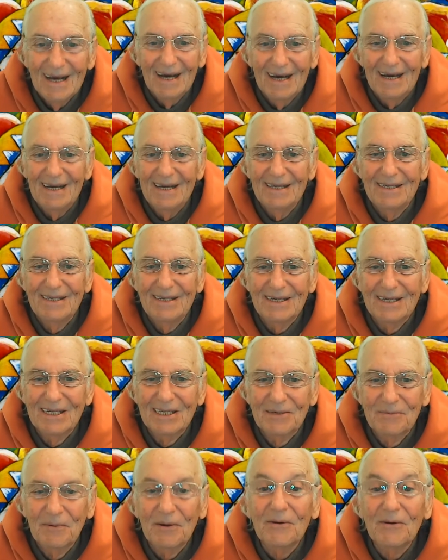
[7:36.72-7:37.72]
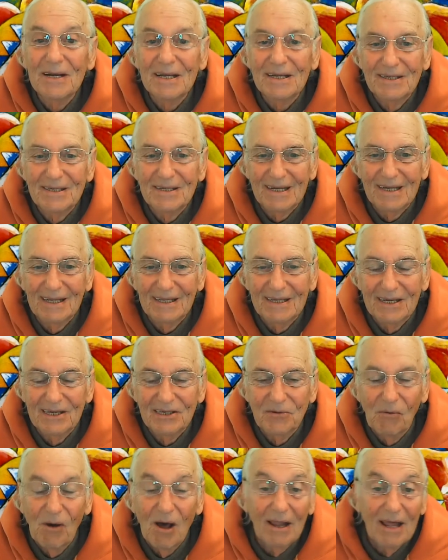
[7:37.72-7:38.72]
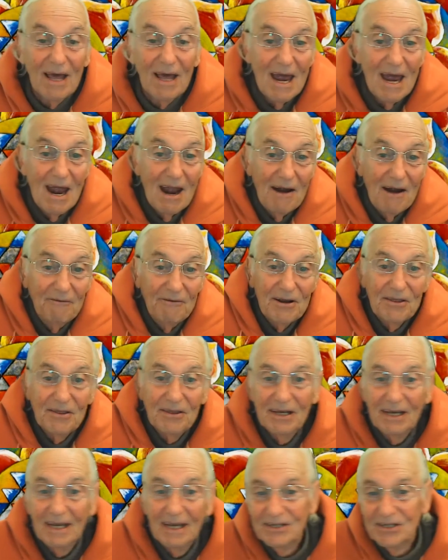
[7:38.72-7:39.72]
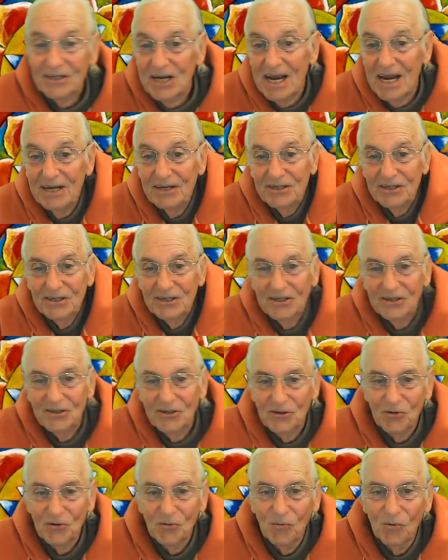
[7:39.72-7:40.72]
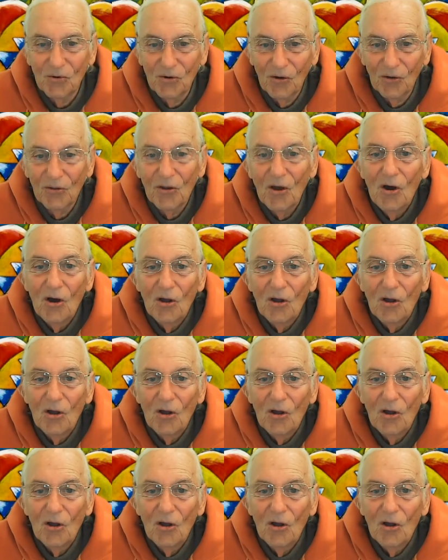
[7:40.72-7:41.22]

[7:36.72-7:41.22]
is experiencing this. While everything changes in your world,